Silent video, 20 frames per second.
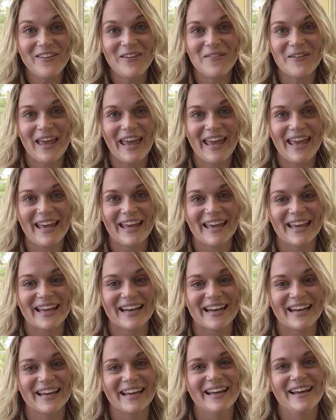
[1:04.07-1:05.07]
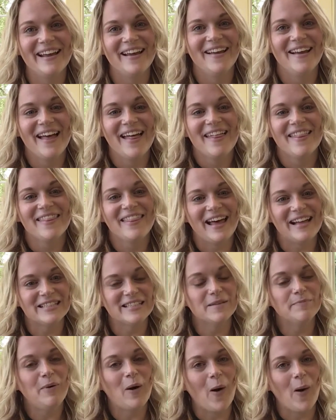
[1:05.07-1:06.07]
you can. That's
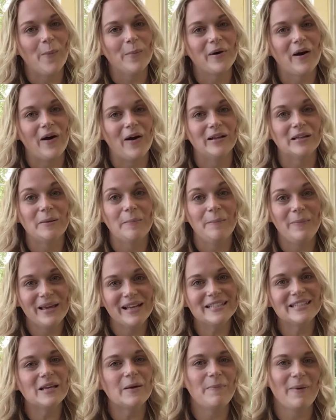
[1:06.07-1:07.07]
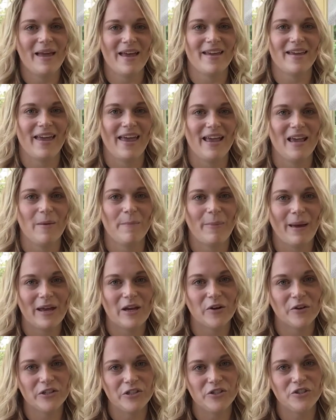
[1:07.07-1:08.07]
a poem called Mix a Pancake by
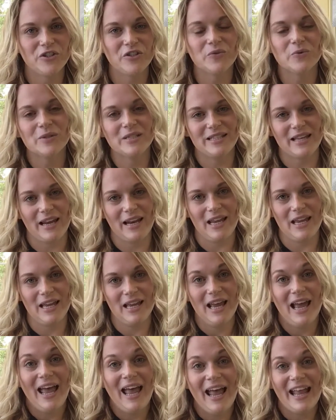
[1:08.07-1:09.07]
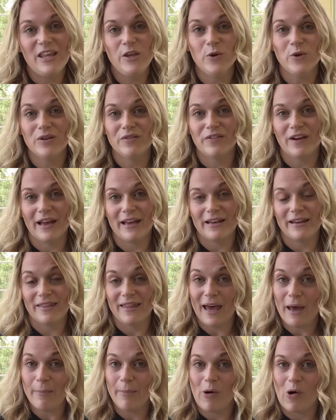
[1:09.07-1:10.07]
Christian Rossetti, and you can find
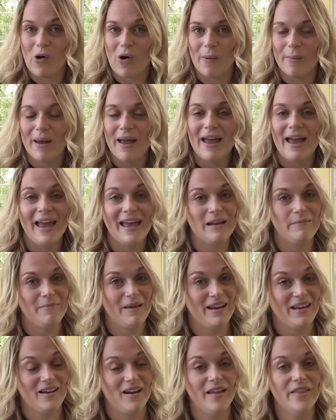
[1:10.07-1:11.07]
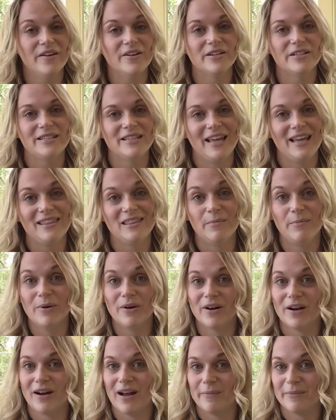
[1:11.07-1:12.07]
that poem and many others in the
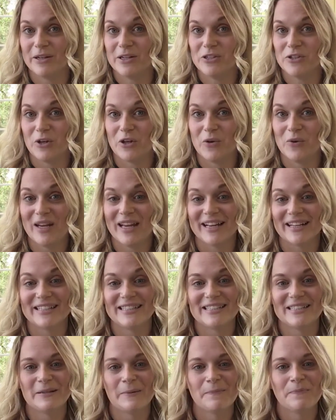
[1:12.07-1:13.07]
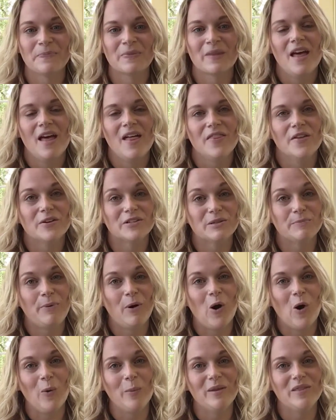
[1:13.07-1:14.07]
book I'm going to show you next. There's a
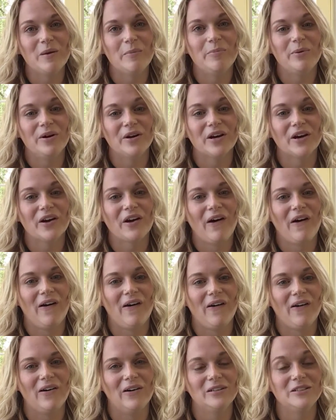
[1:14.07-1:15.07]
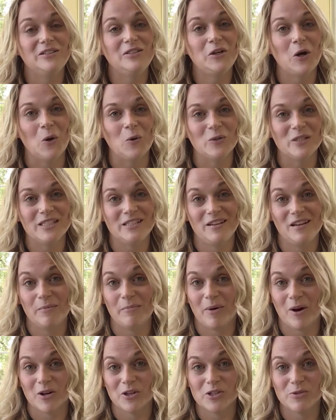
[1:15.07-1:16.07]
poem in the book called Toasting
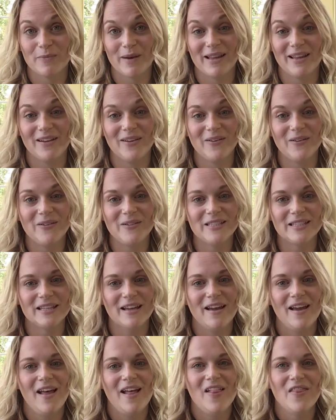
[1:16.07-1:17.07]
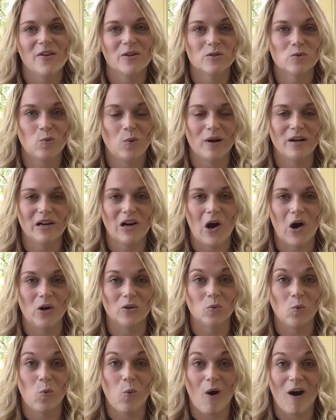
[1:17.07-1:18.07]
Marshmallows. There's one
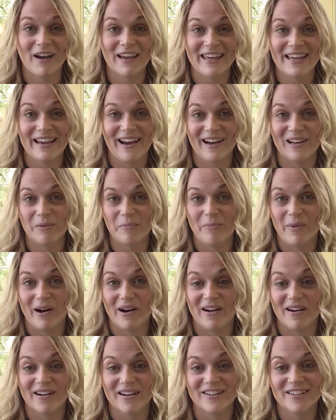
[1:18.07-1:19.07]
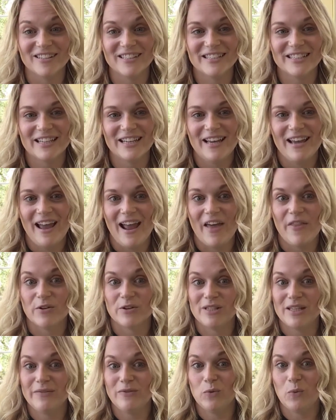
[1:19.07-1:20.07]
called Walking on Mars, and
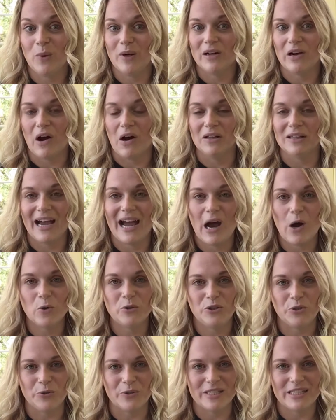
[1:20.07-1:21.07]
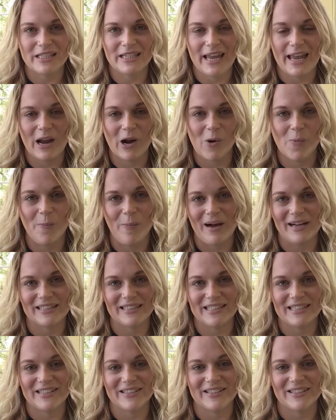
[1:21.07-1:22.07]
there's even one called How to Scare
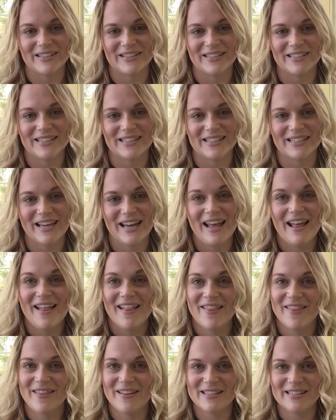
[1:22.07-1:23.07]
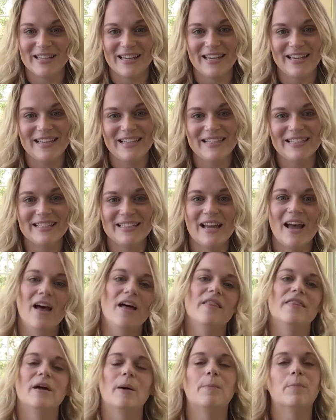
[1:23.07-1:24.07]
Monsters. This is
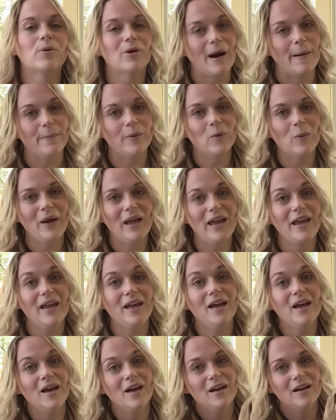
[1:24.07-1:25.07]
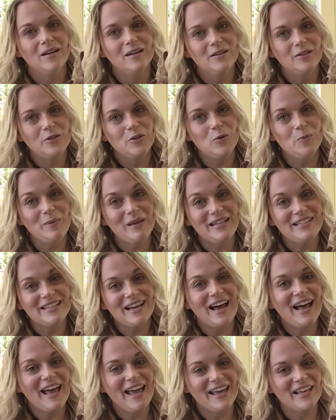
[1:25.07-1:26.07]
The Proper Way to
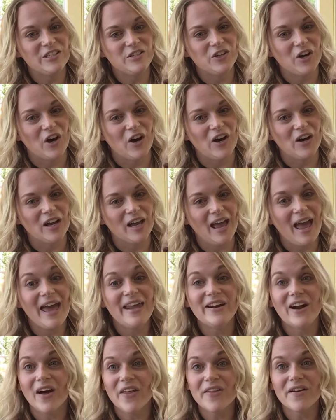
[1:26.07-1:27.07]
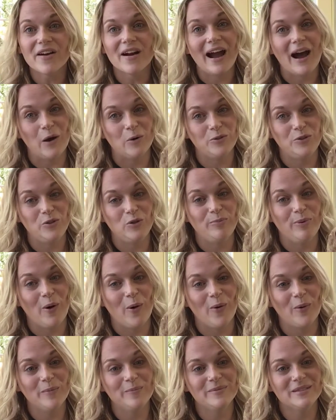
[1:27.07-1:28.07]
Meet a Hedgehog, and other how-to
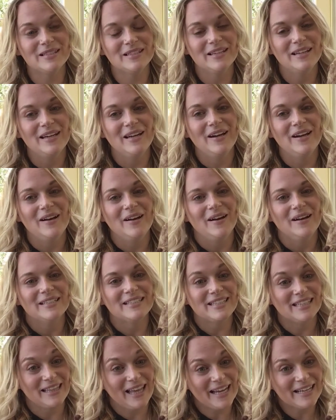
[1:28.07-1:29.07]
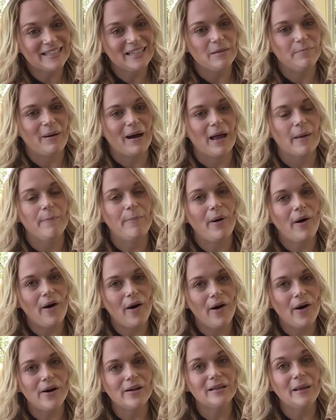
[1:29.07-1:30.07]
poems selected by
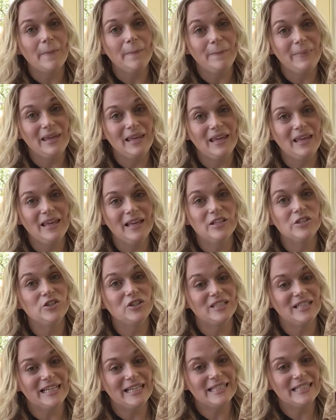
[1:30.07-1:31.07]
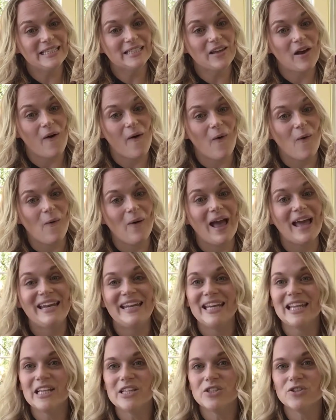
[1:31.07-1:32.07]
Paul B. Janeczko and
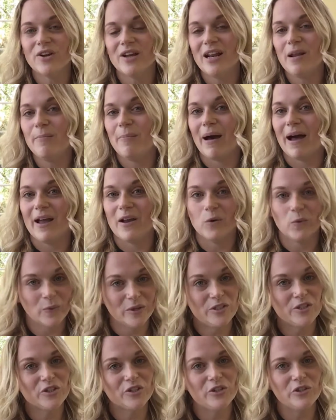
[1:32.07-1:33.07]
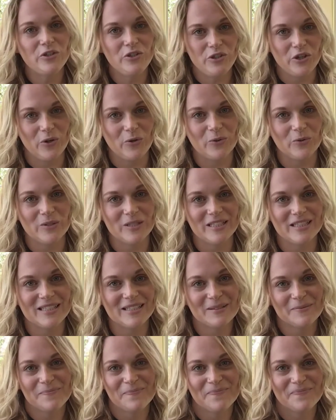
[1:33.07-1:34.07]
illustrated by Richard Jones.